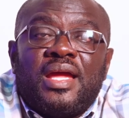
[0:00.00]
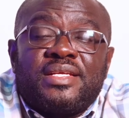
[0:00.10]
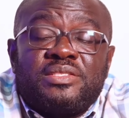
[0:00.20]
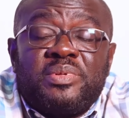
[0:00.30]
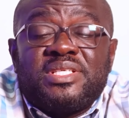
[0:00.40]

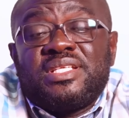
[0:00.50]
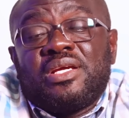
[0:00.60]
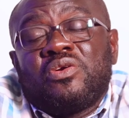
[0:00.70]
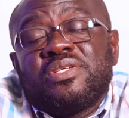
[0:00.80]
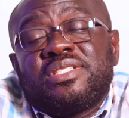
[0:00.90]
express
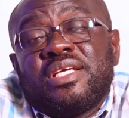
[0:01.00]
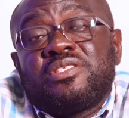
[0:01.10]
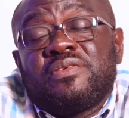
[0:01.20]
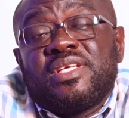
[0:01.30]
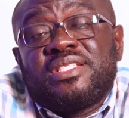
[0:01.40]
the
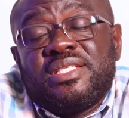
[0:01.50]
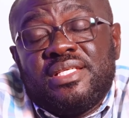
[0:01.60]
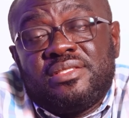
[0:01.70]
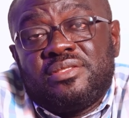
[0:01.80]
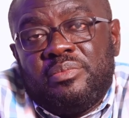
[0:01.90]
consent of the
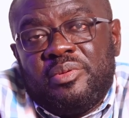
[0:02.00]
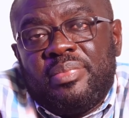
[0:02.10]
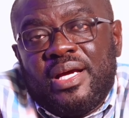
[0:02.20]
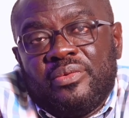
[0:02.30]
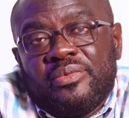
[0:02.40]
states to be
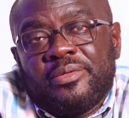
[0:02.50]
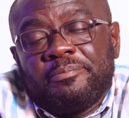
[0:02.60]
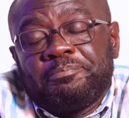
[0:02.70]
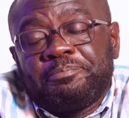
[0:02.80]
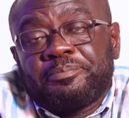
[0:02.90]
bound.
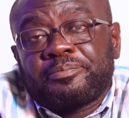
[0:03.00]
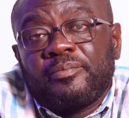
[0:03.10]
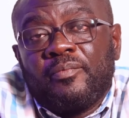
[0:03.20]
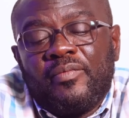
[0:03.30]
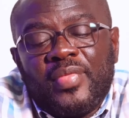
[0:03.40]

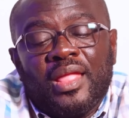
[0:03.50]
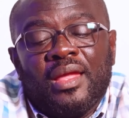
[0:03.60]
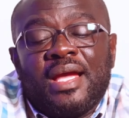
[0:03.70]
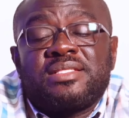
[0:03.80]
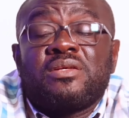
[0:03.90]

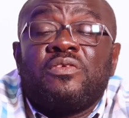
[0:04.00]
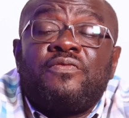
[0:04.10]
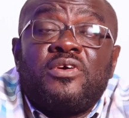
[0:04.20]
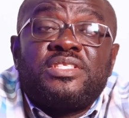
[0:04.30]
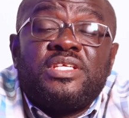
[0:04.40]
Article
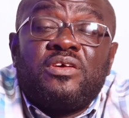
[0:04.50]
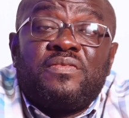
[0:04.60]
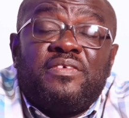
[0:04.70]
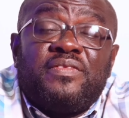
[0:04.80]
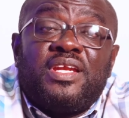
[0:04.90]
14
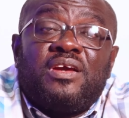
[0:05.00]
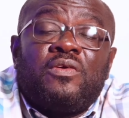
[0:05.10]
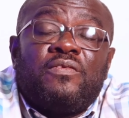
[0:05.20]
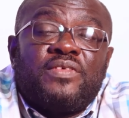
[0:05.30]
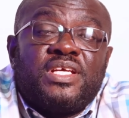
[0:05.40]
of the Vienna
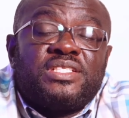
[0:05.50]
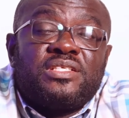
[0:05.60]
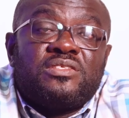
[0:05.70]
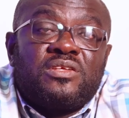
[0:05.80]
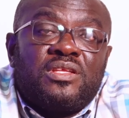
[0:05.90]

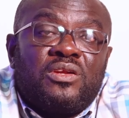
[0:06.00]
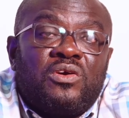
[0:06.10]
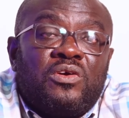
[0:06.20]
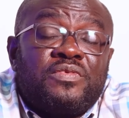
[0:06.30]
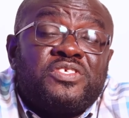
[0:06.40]
Convention on the
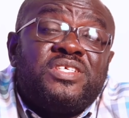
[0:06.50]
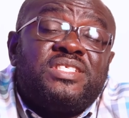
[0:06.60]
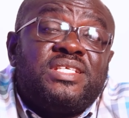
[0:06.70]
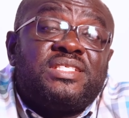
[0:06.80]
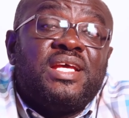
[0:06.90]
Law of
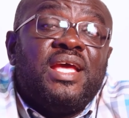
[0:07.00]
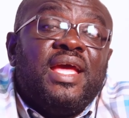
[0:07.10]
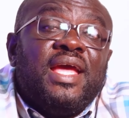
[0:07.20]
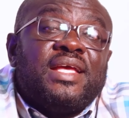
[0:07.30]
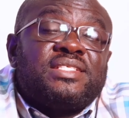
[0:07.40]
Treaties
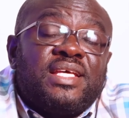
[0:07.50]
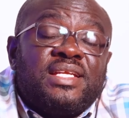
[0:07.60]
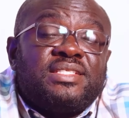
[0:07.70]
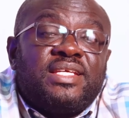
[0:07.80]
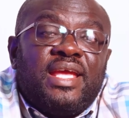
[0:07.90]
is
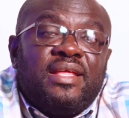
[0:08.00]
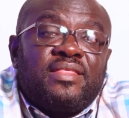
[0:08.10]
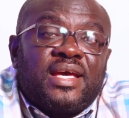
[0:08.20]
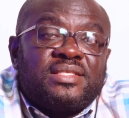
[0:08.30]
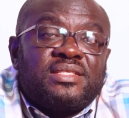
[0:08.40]
then saying
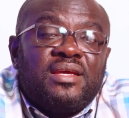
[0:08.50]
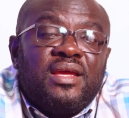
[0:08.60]
that